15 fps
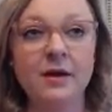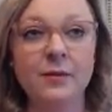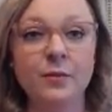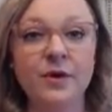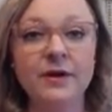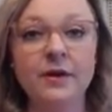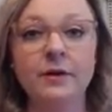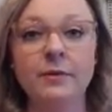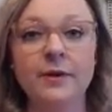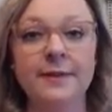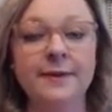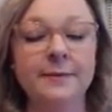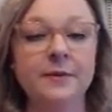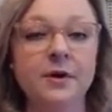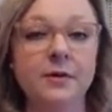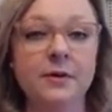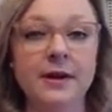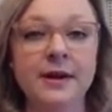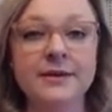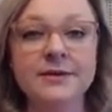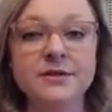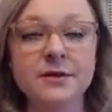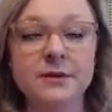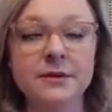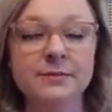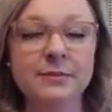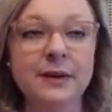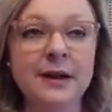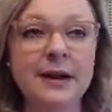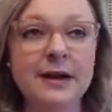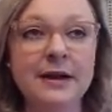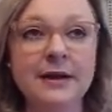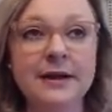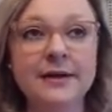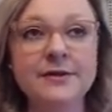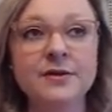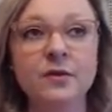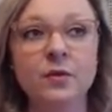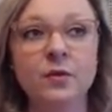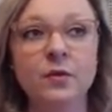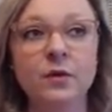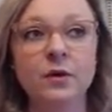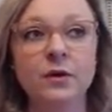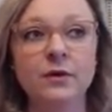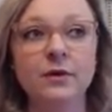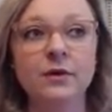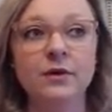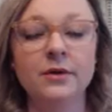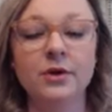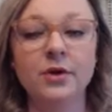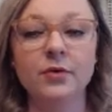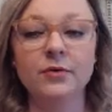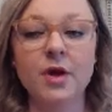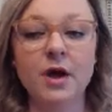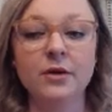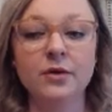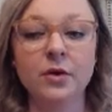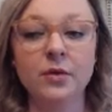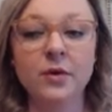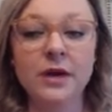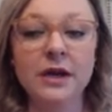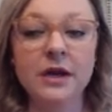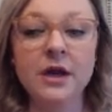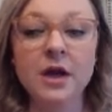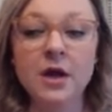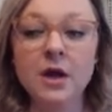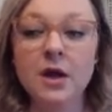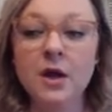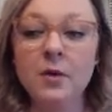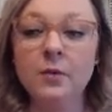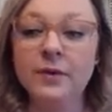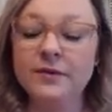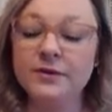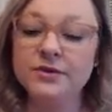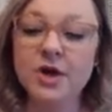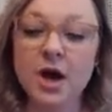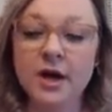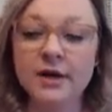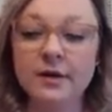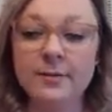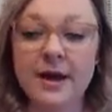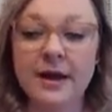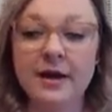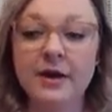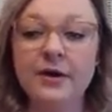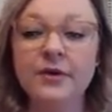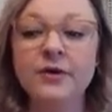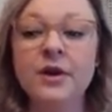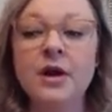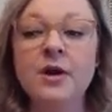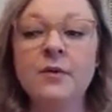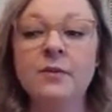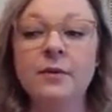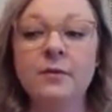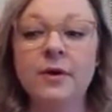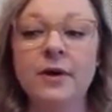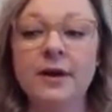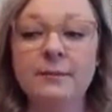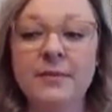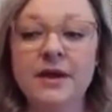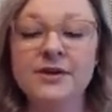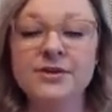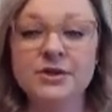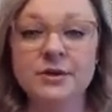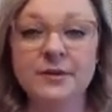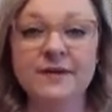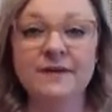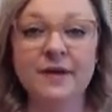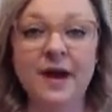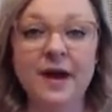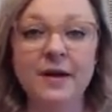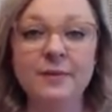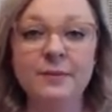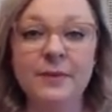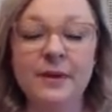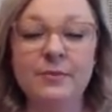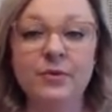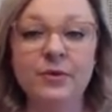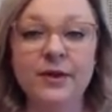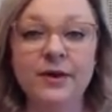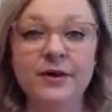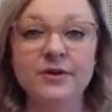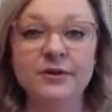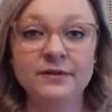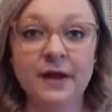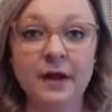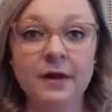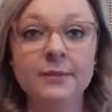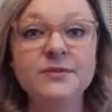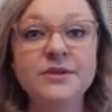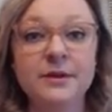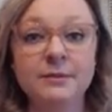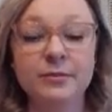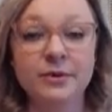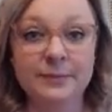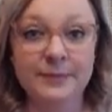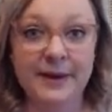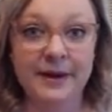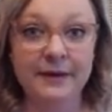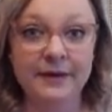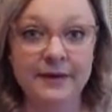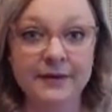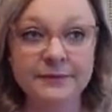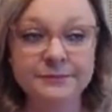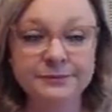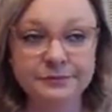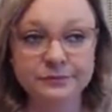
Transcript: We don't want them going into it blind or, not knowing what they're talking about. We want to make sure we've got people that are developed and prepared